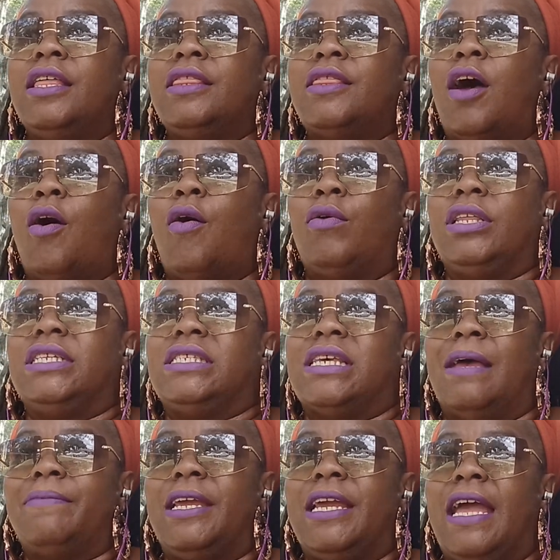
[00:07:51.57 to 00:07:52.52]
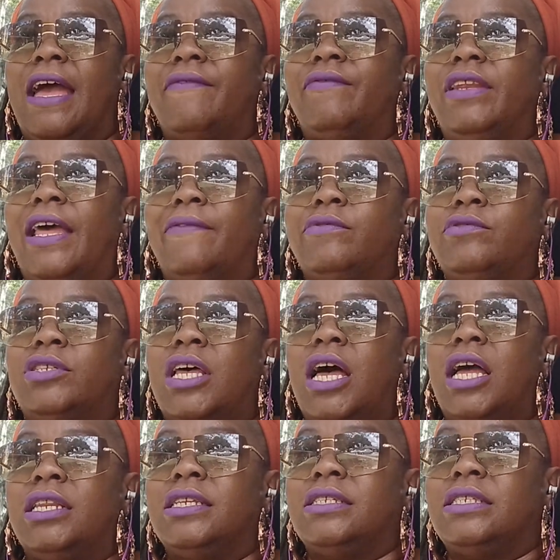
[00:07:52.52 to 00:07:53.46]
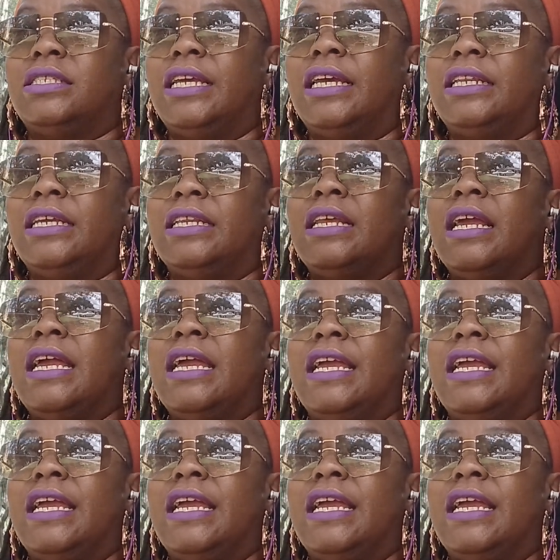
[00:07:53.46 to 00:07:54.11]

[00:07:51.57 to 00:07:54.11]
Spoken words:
The only time they have levels of understanding